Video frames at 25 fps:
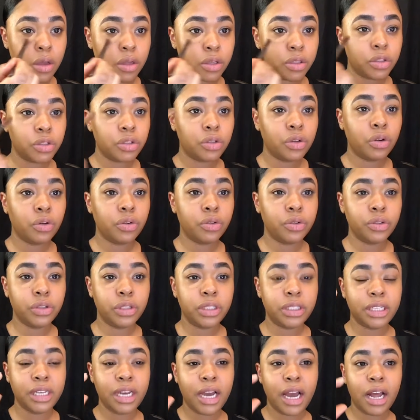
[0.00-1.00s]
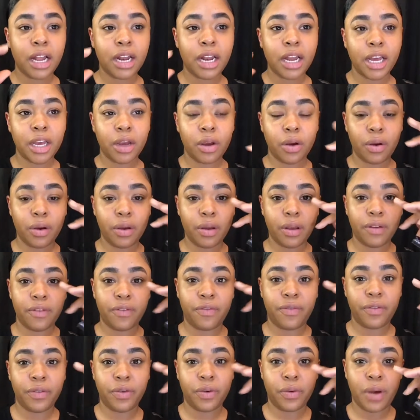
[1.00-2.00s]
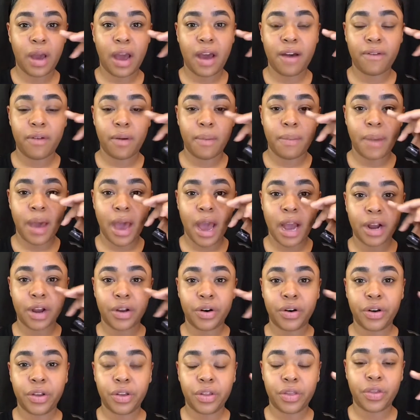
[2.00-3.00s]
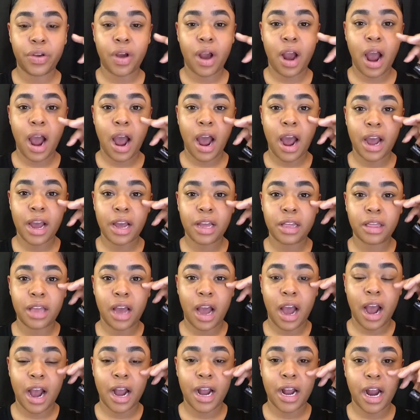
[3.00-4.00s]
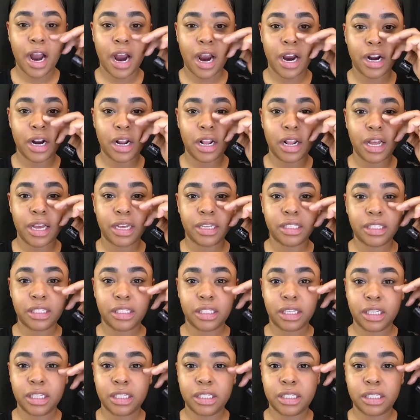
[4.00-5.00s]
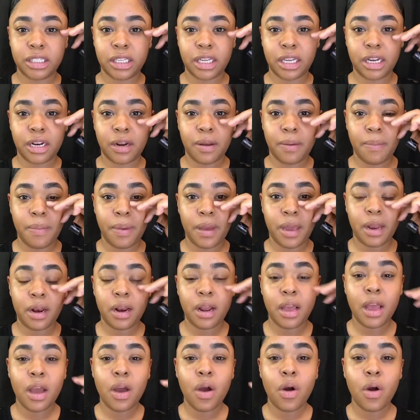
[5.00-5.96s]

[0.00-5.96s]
So you see how, like, if you have a bag underneath your eye, the eye kind of like sinks in a bit.